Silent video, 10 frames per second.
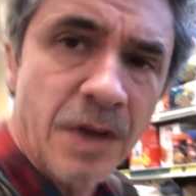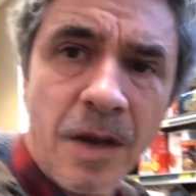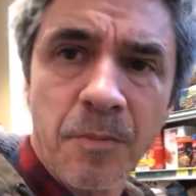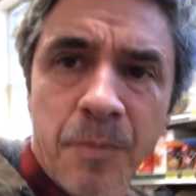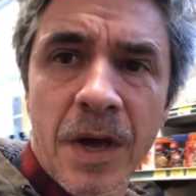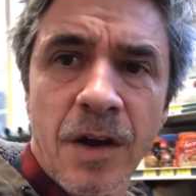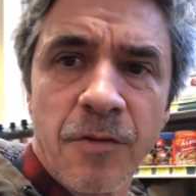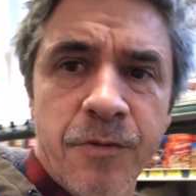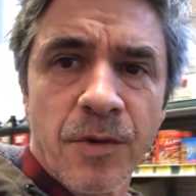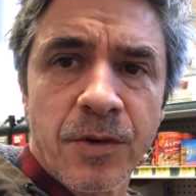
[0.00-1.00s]
That
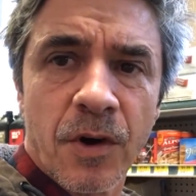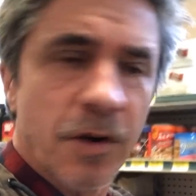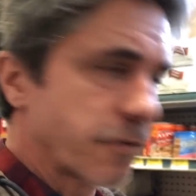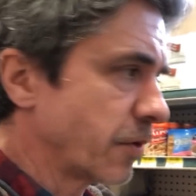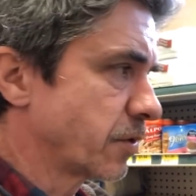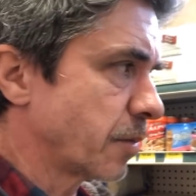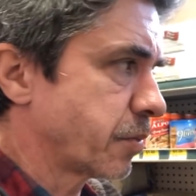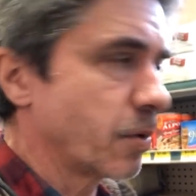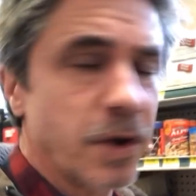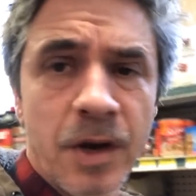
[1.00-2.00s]
Beneful dog food that
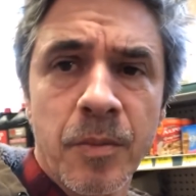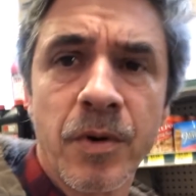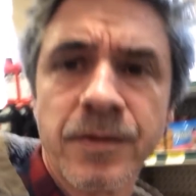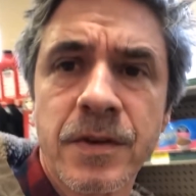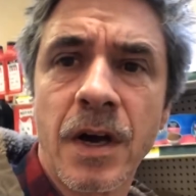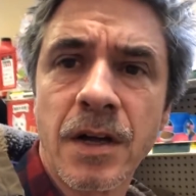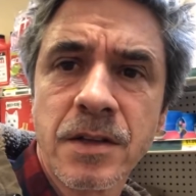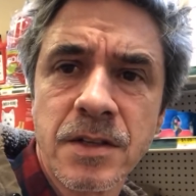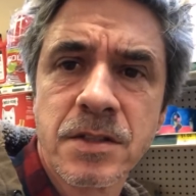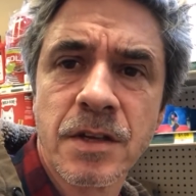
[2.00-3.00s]
Purina puts out,
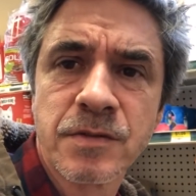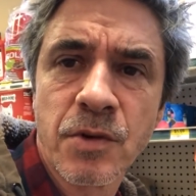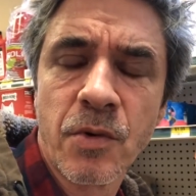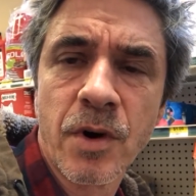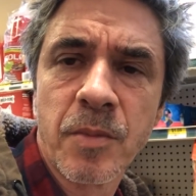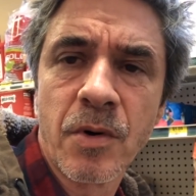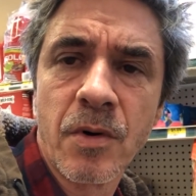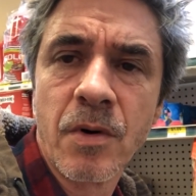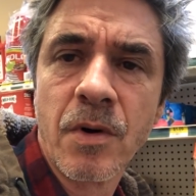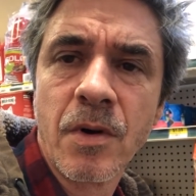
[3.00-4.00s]
that stuff's horrible.
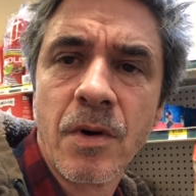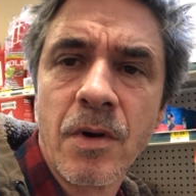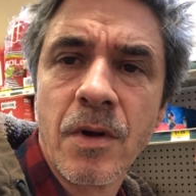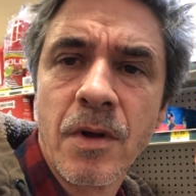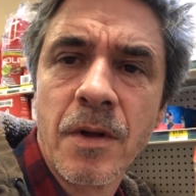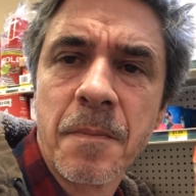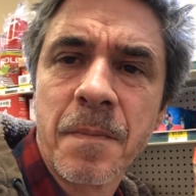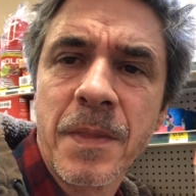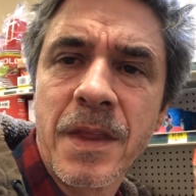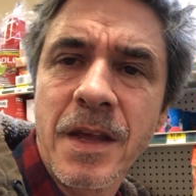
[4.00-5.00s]

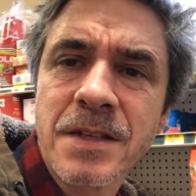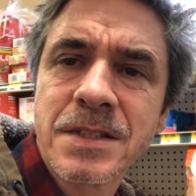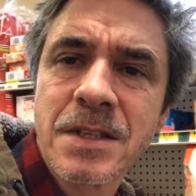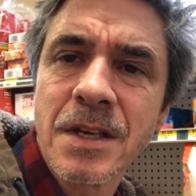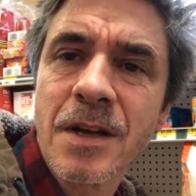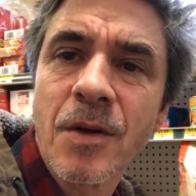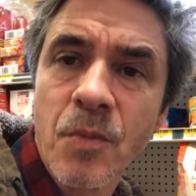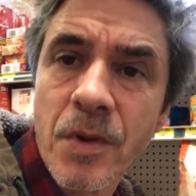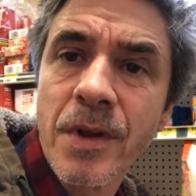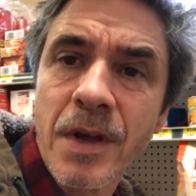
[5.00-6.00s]
It
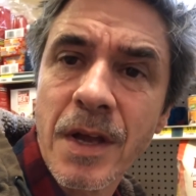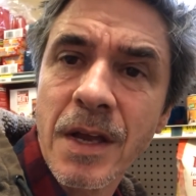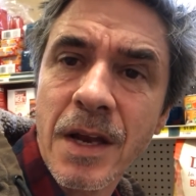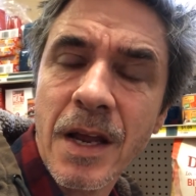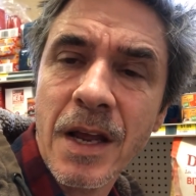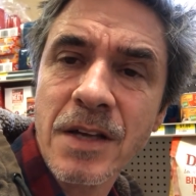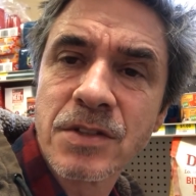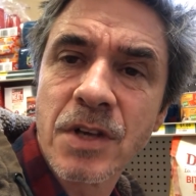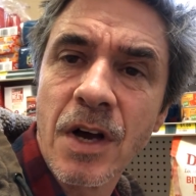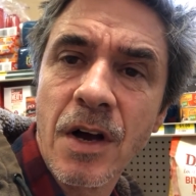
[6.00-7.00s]

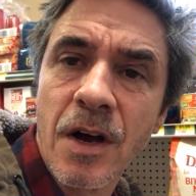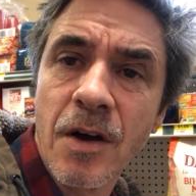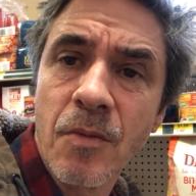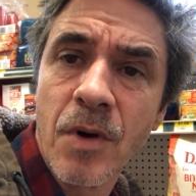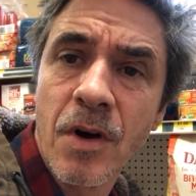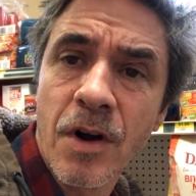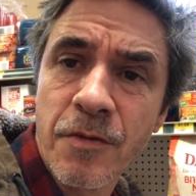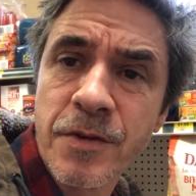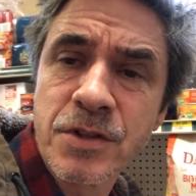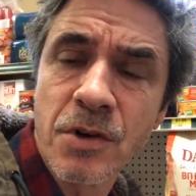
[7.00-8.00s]
has
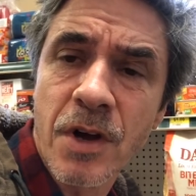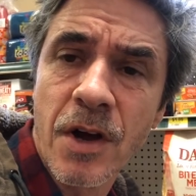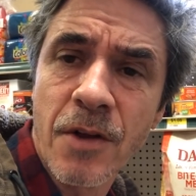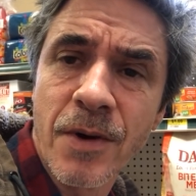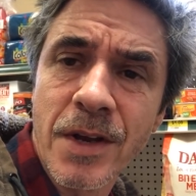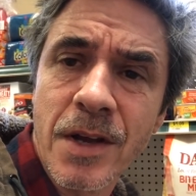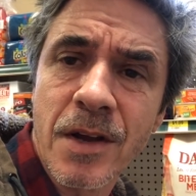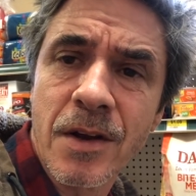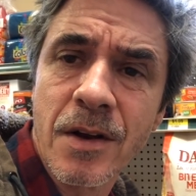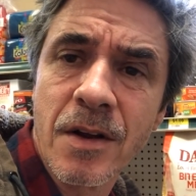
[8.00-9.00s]
artificial coloring in
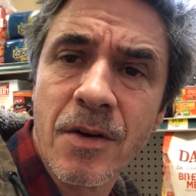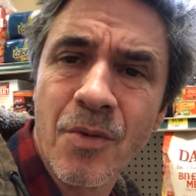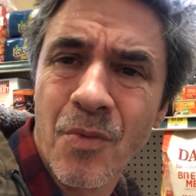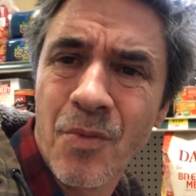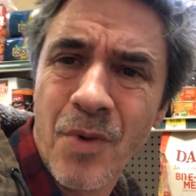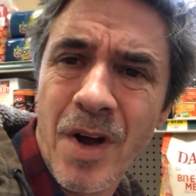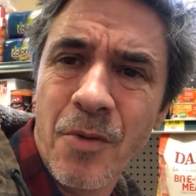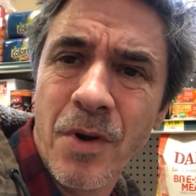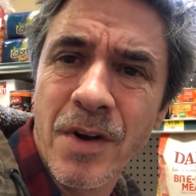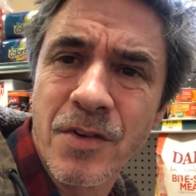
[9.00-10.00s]
it. Why
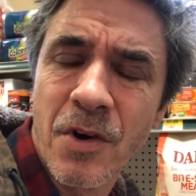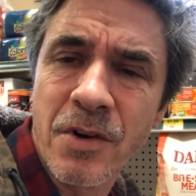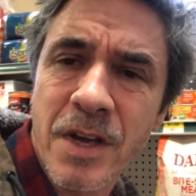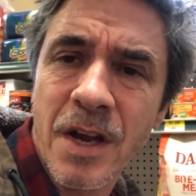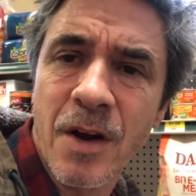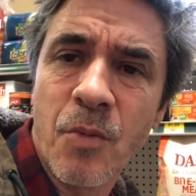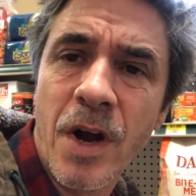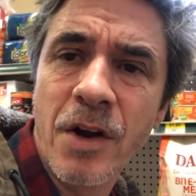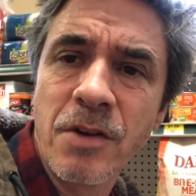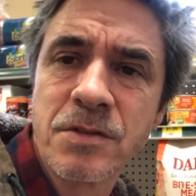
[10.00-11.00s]
would a dog care?
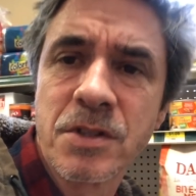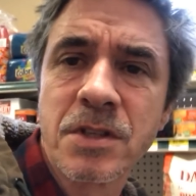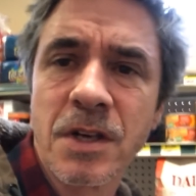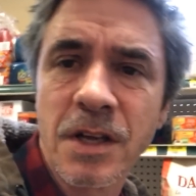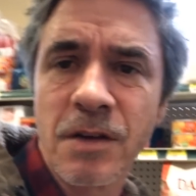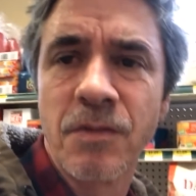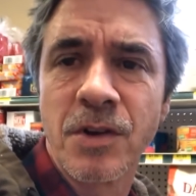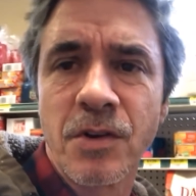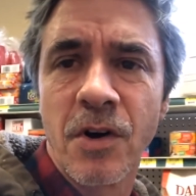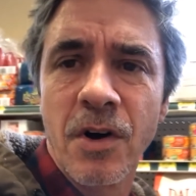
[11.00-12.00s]
Why are you just going to give
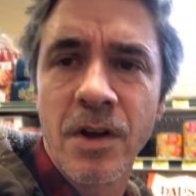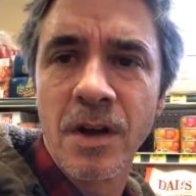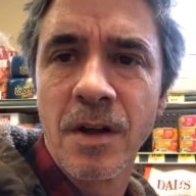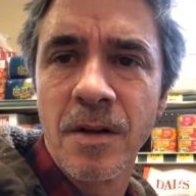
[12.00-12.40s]
the dog